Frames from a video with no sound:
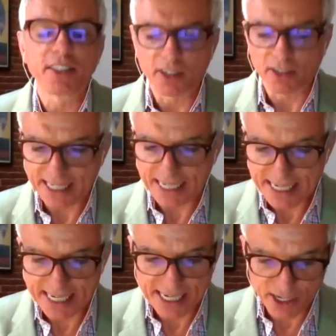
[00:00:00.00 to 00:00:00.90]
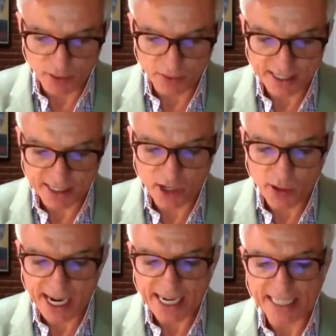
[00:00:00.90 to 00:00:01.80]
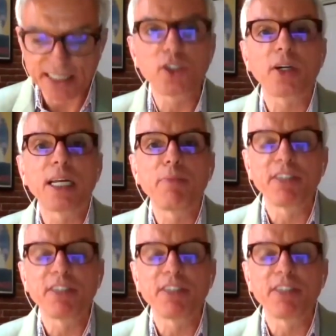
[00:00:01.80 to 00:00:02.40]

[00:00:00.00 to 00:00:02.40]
this Q&A is jointly